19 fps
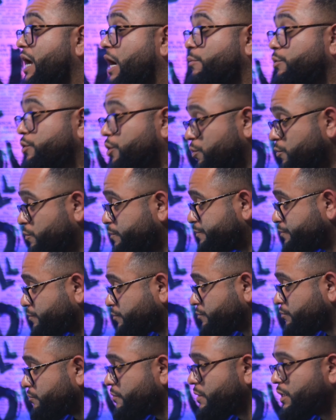I would do.
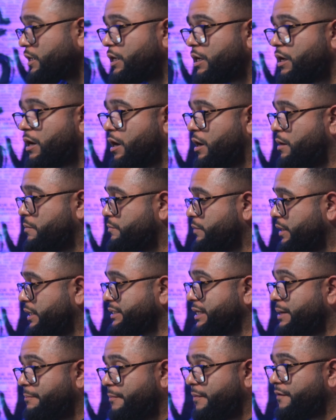
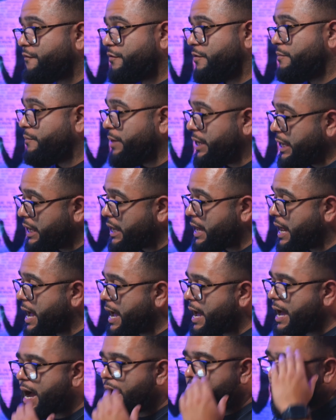Because for me,
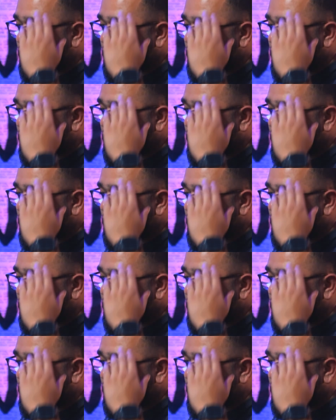I